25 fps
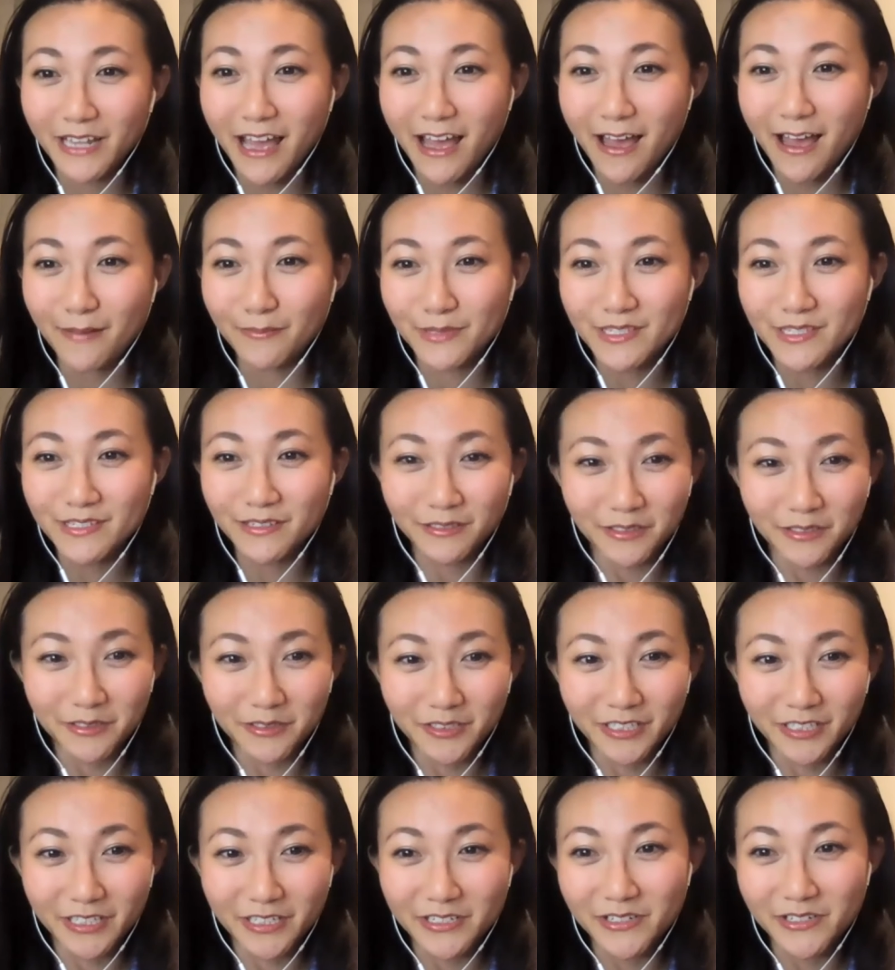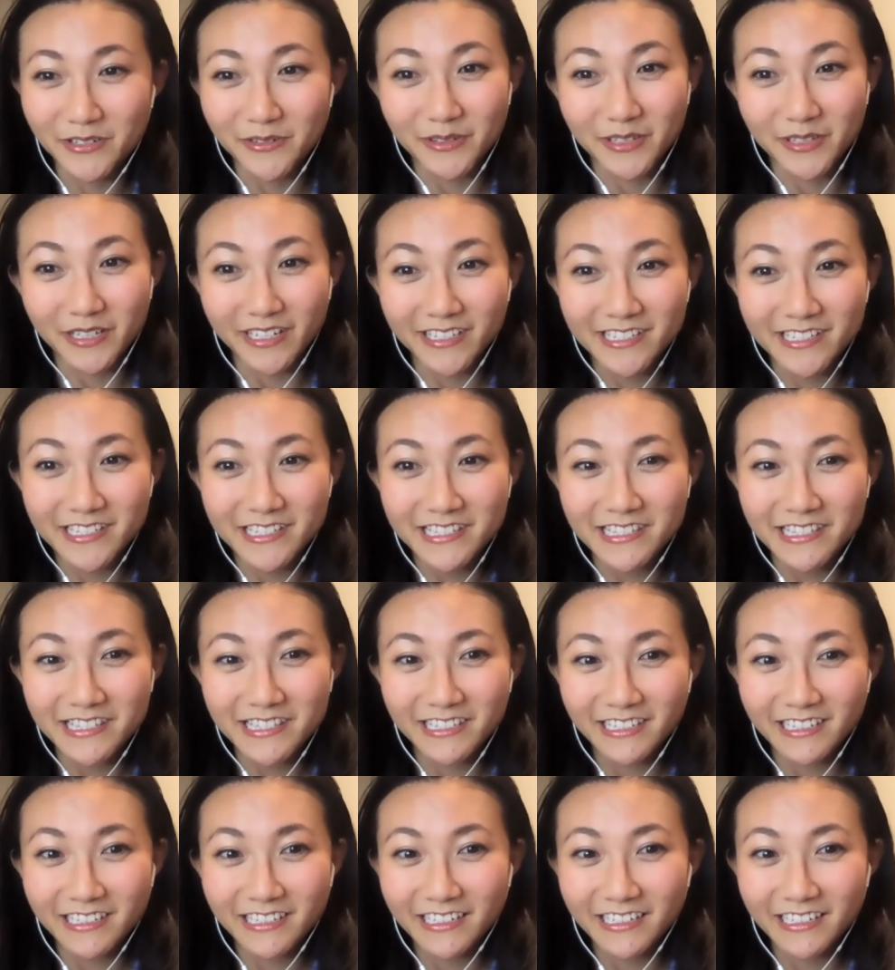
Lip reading: absolutely do this.